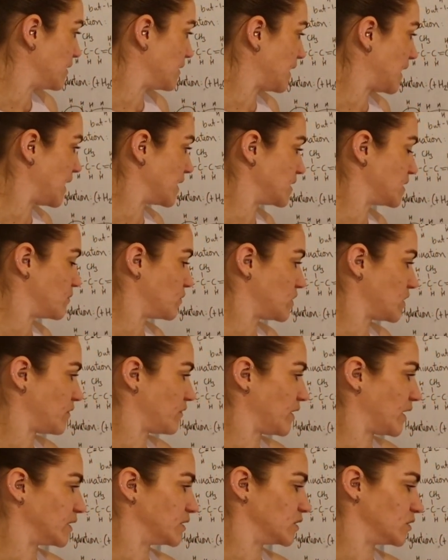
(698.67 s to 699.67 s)
atoms that
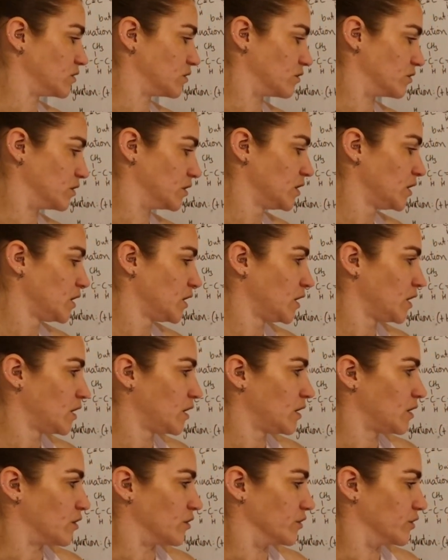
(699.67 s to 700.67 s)
have added on,
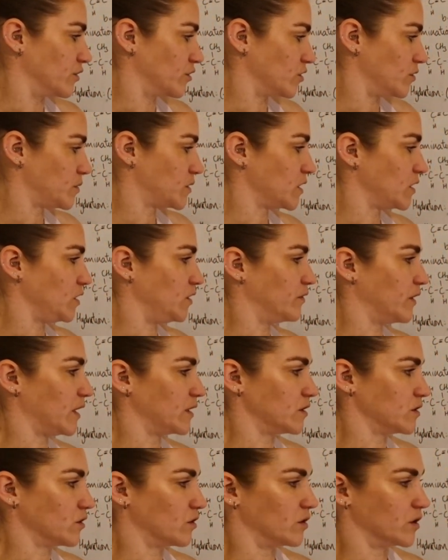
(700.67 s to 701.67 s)
or the groups that you've
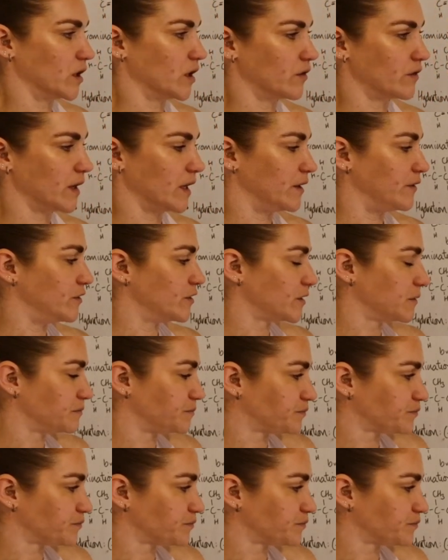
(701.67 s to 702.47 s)
added on around.